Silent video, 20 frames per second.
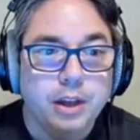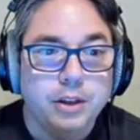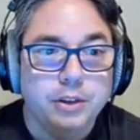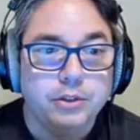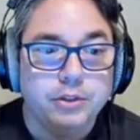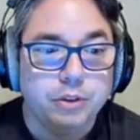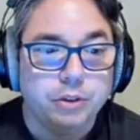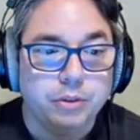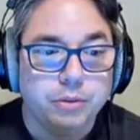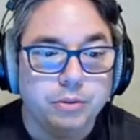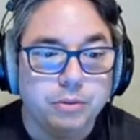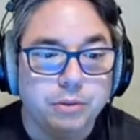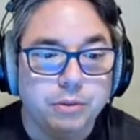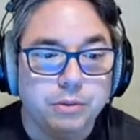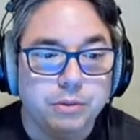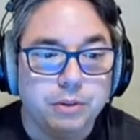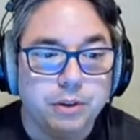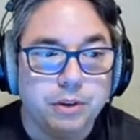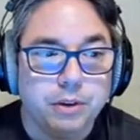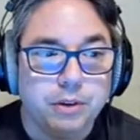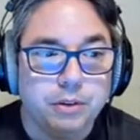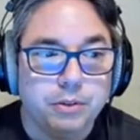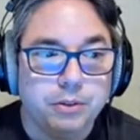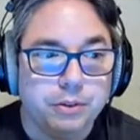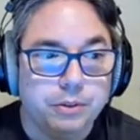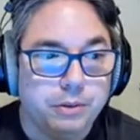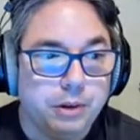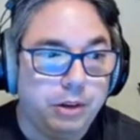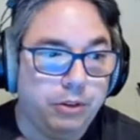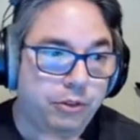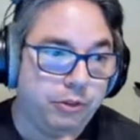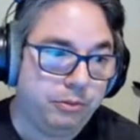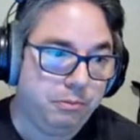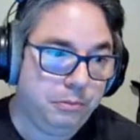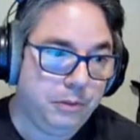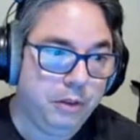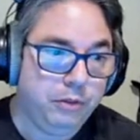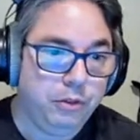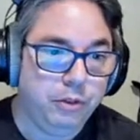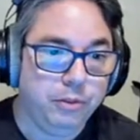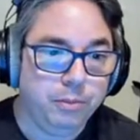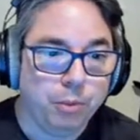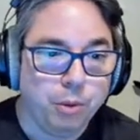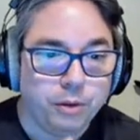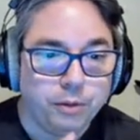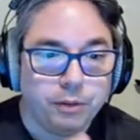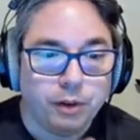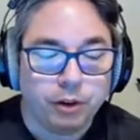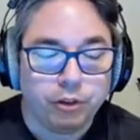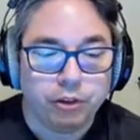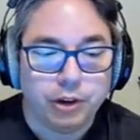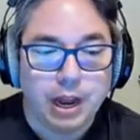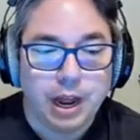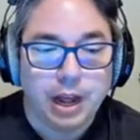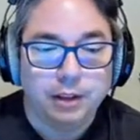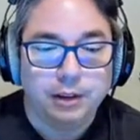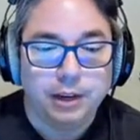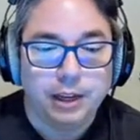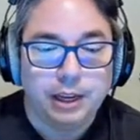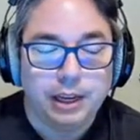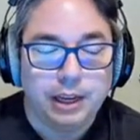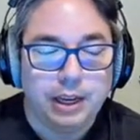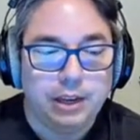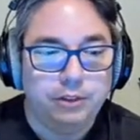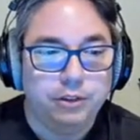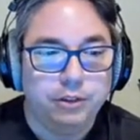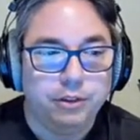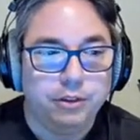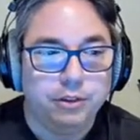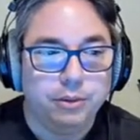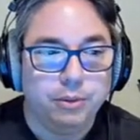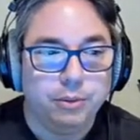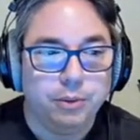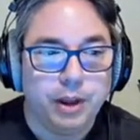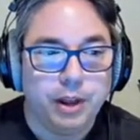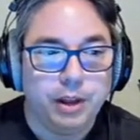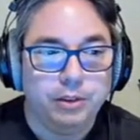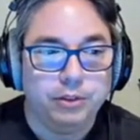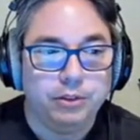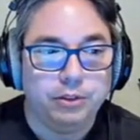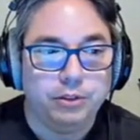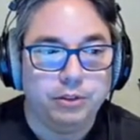So there's it just gives you more functionality, easier ways